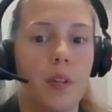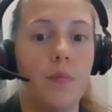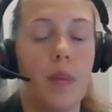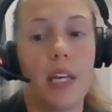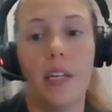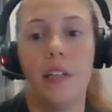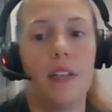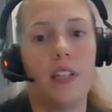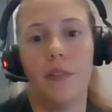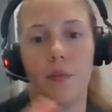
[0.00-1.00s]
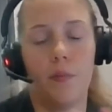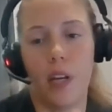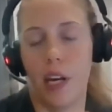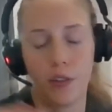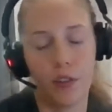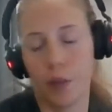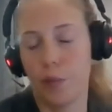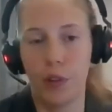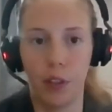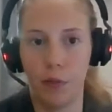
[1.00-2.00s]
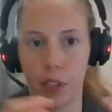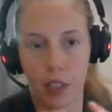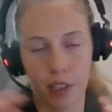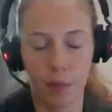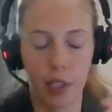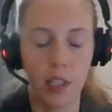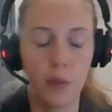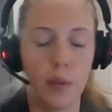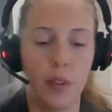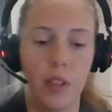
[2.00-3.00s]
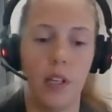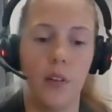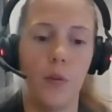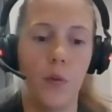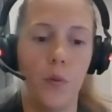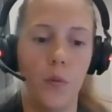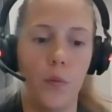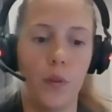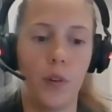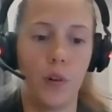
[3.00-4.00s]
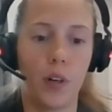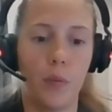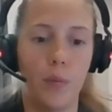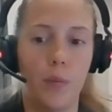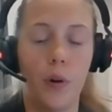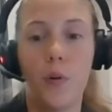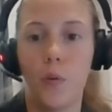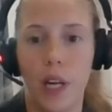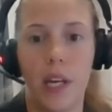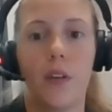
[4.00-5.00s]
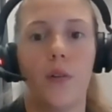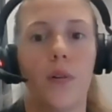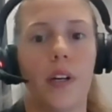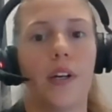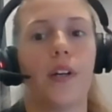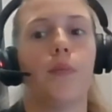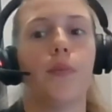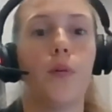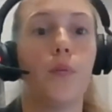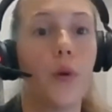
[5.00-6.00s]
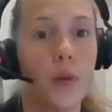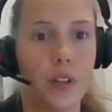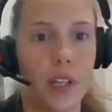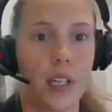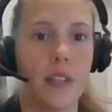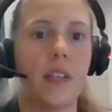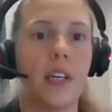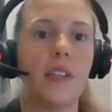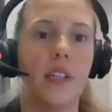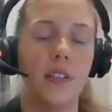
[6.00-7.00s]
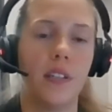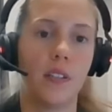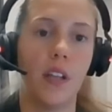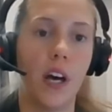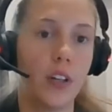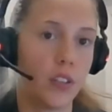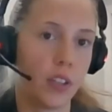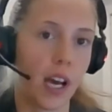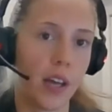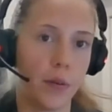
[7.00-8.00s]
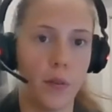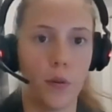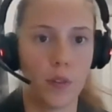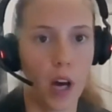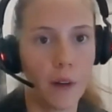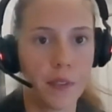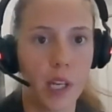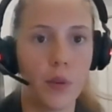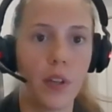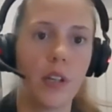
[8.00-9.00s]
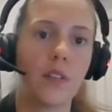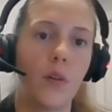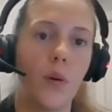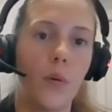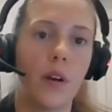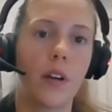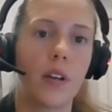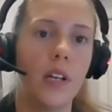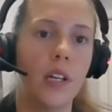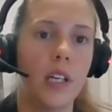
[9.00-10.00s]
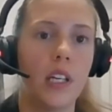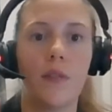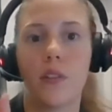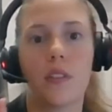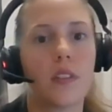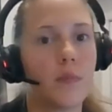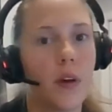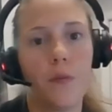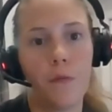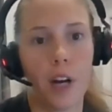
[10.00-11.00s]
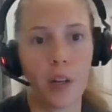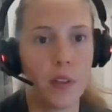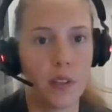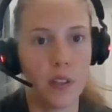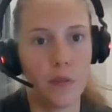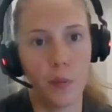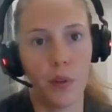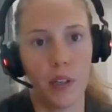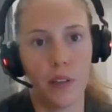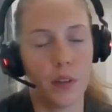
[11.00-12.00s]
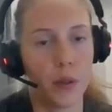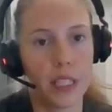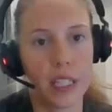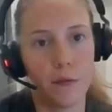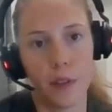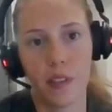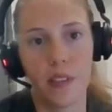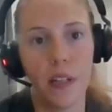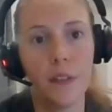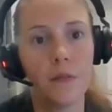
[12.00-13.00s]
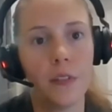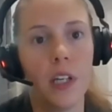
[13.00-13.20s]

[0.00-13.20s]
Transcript: making it even extra prolific at spreading. But then your boat wake or your boat motor, like I said, can dislodge either those offset plants or even just a small fragment of the plant or leaf itself.